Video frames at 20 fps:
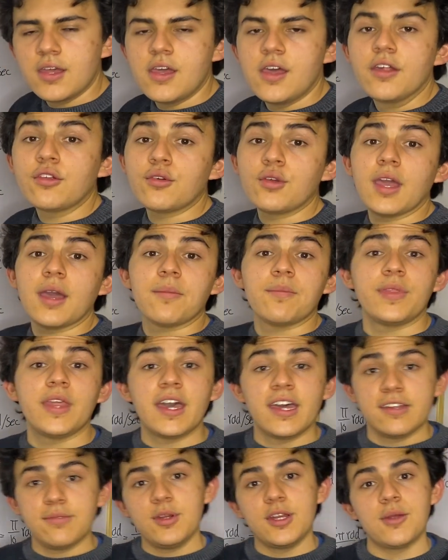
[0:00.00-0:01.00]
So, yeah, that
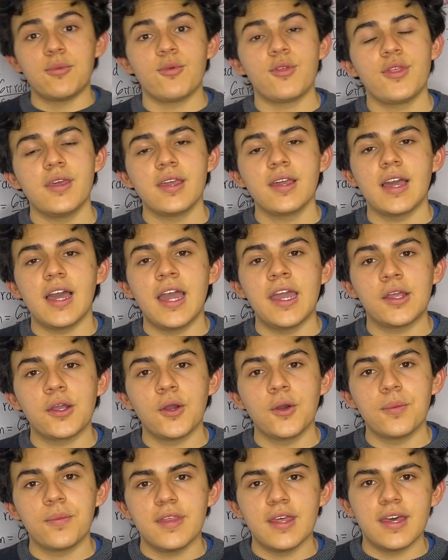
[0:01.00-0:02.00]
has been everything. I
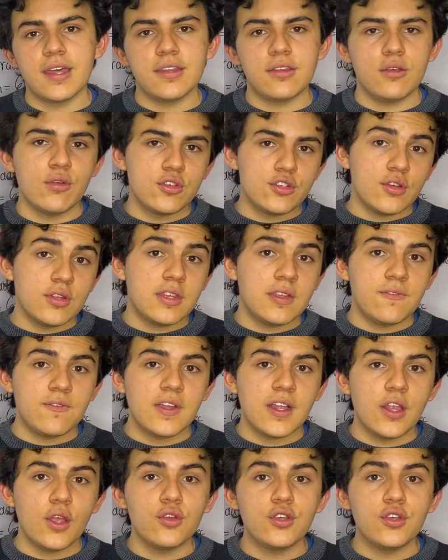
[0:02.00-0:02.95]
hope that you enjoyed this video,